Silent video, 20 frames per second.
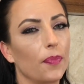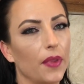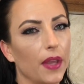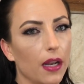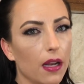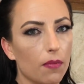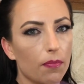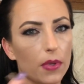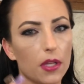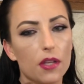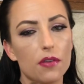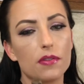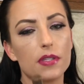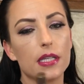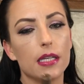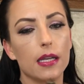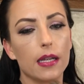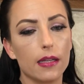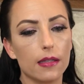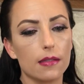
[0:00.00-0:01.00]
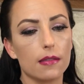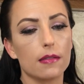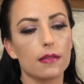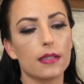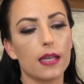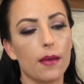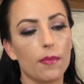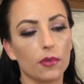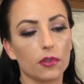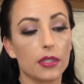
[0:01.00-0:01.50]
and I've been using it
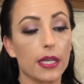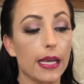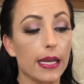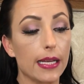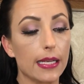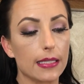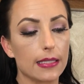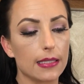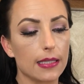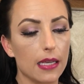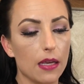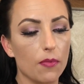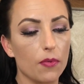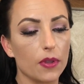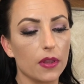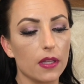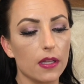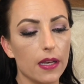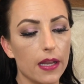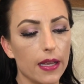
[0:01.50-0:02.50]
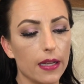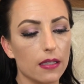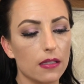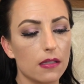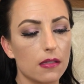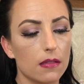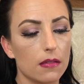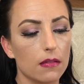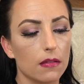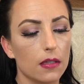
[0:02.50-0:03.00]
simultaneously with the
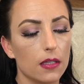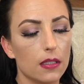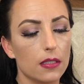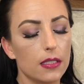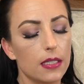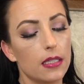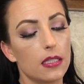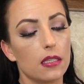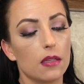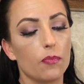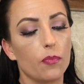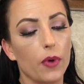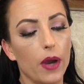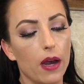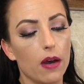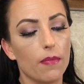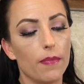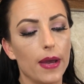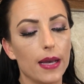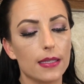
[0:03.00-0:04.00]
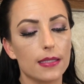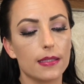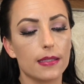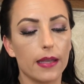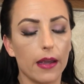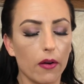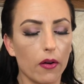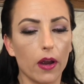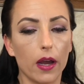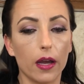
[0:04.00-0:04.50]
NYX tinted brow
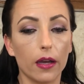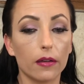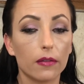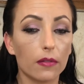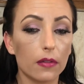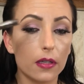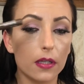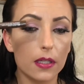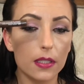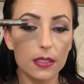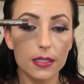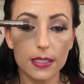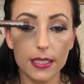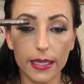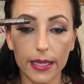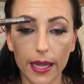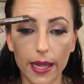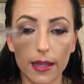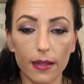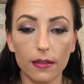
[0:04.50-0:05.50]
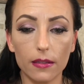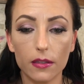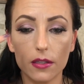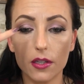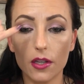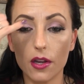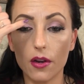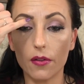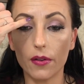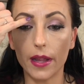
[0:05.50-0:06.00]
mascara to get,
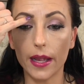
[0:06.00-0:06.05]
you know,